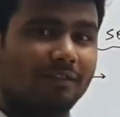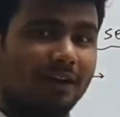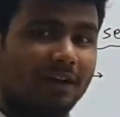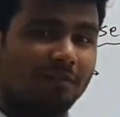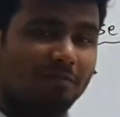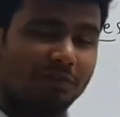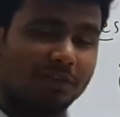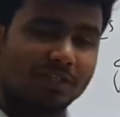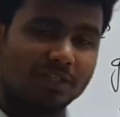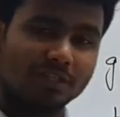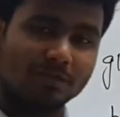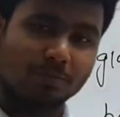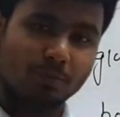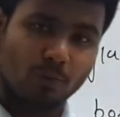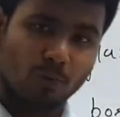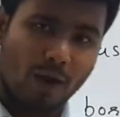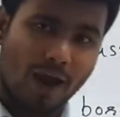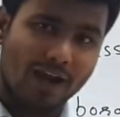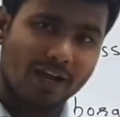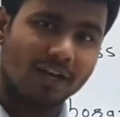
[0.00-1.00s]
right, which is
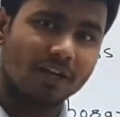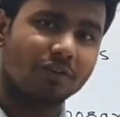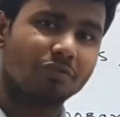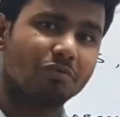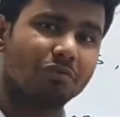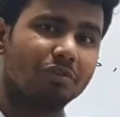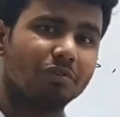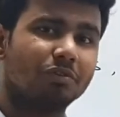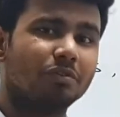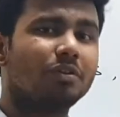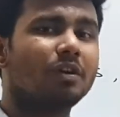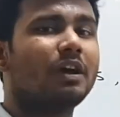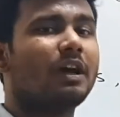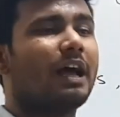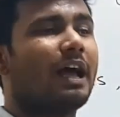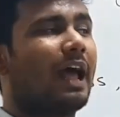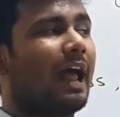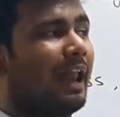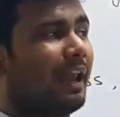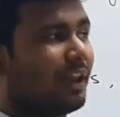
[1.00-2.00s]
provided to you,
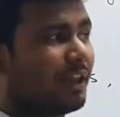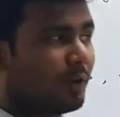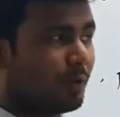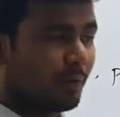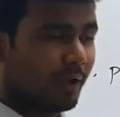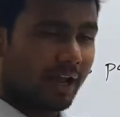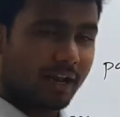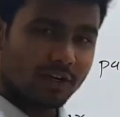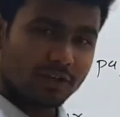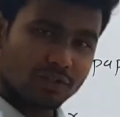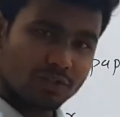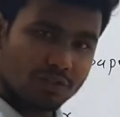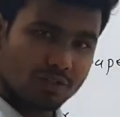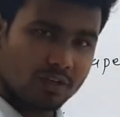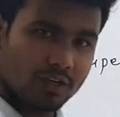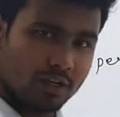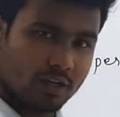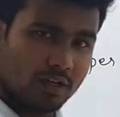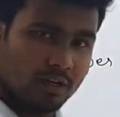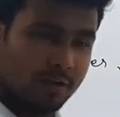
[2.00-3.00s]
and you can
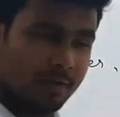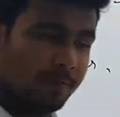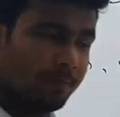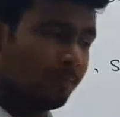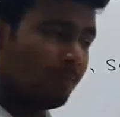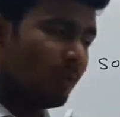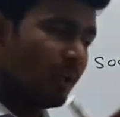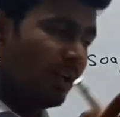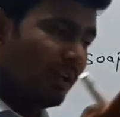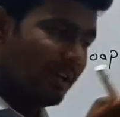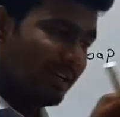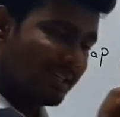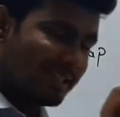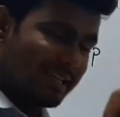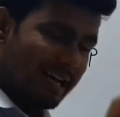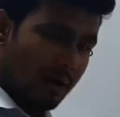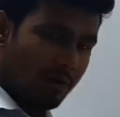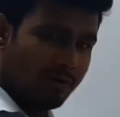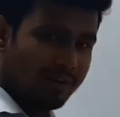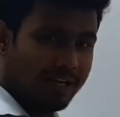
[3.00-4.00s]

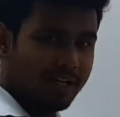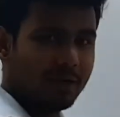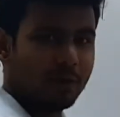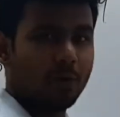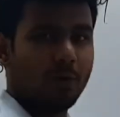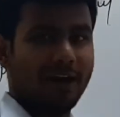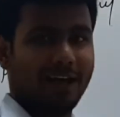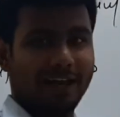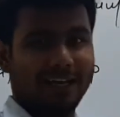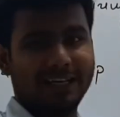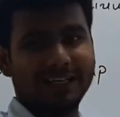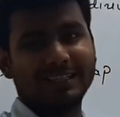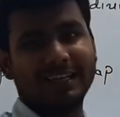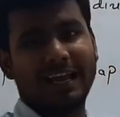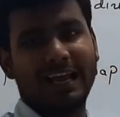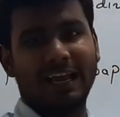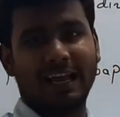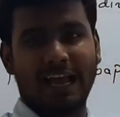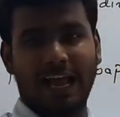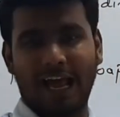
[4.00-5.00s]
list out the queries,
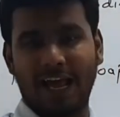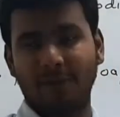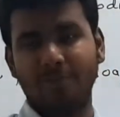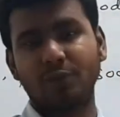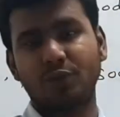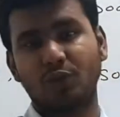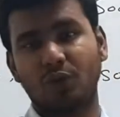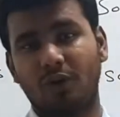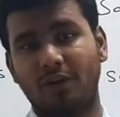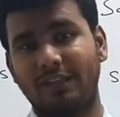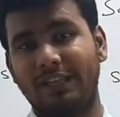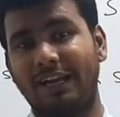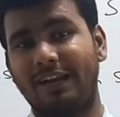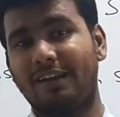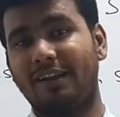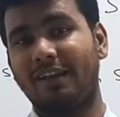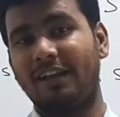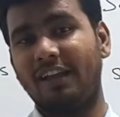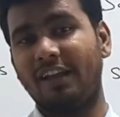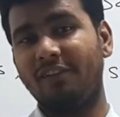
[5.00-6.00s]
and I am sure
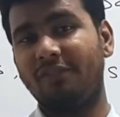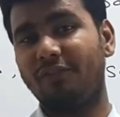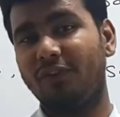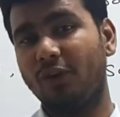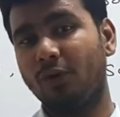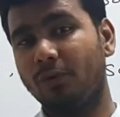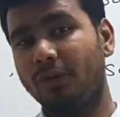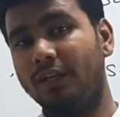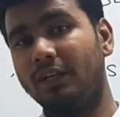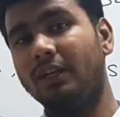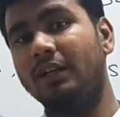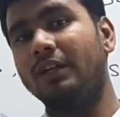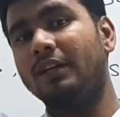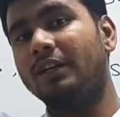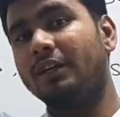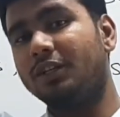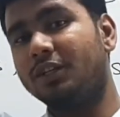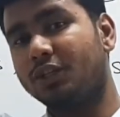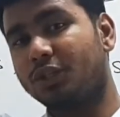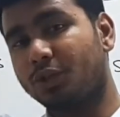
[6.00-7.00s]
that if you
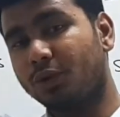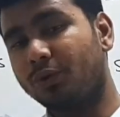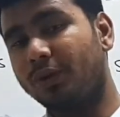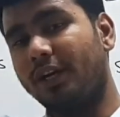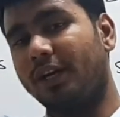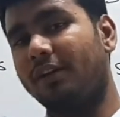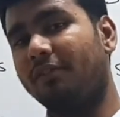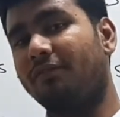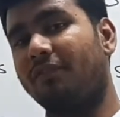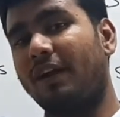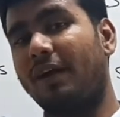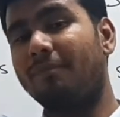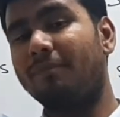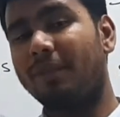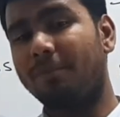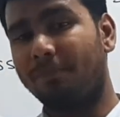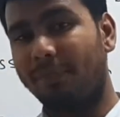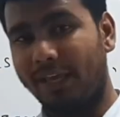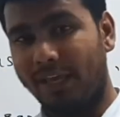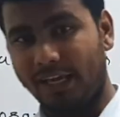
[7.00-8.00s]
will do it
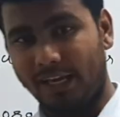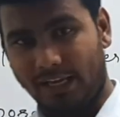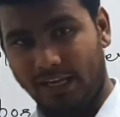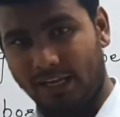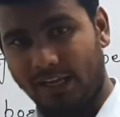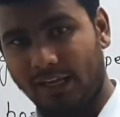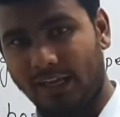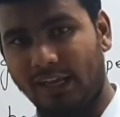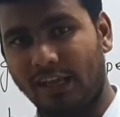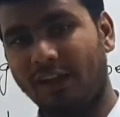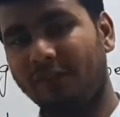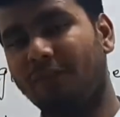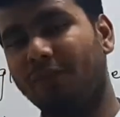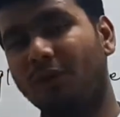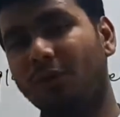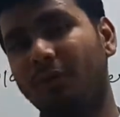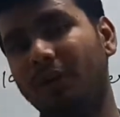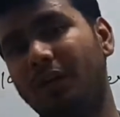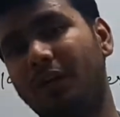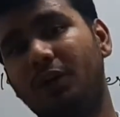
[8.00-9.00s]
from the beginning, if
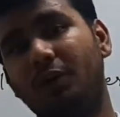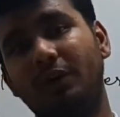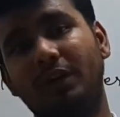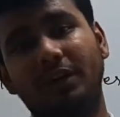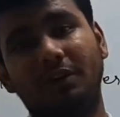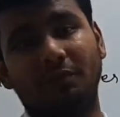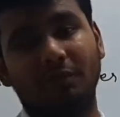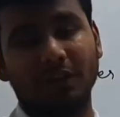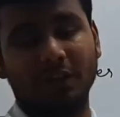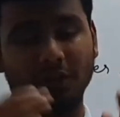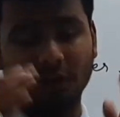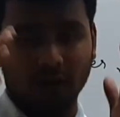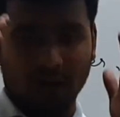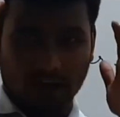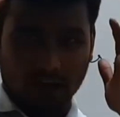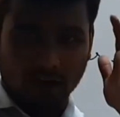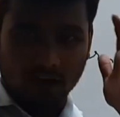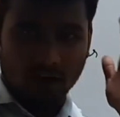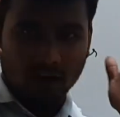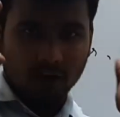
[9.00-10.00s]
you will do it with
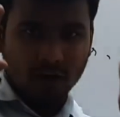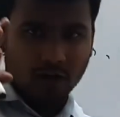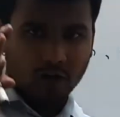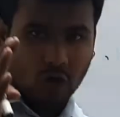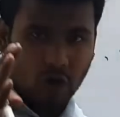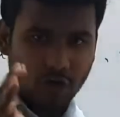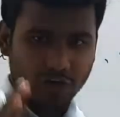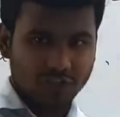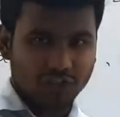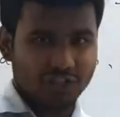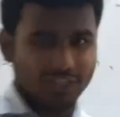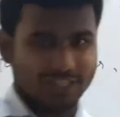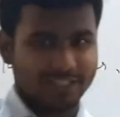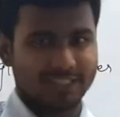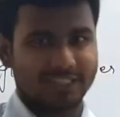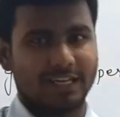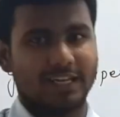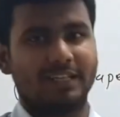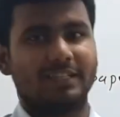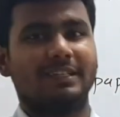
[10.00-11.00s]
your
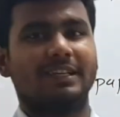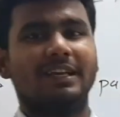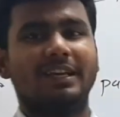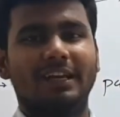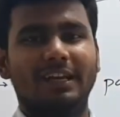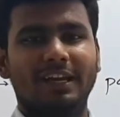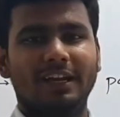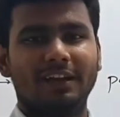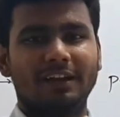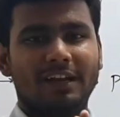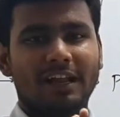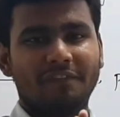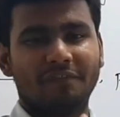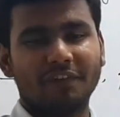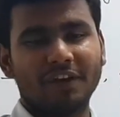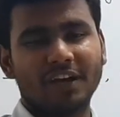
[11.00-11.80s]
consciousness, it